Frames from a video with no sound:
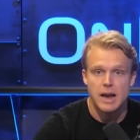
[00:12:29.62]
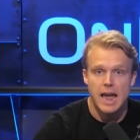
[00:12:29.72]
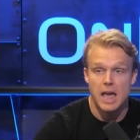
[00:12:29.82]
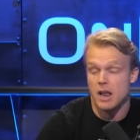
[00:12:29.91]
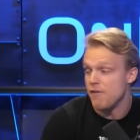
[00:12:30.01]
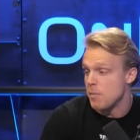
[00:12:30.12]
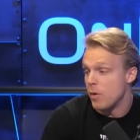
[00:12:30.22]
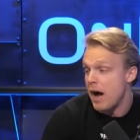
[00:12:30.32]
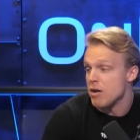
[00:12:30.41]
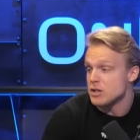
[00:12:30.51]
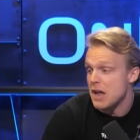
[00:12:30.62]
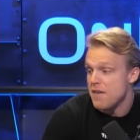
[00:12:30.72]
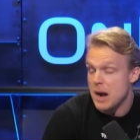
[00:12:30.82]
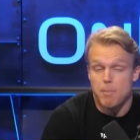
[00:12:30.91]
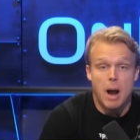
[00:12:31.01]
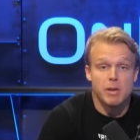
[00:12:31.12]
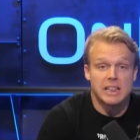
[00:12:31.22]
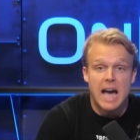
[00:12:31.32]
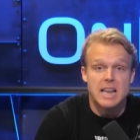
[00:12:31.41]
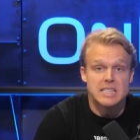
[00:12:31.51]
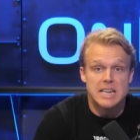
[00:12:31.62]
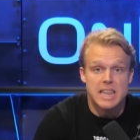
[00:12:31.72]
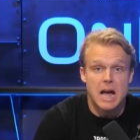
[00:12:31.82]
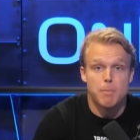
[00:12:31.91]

And if I'm an Ohio State fan, I'm probably glad to see that I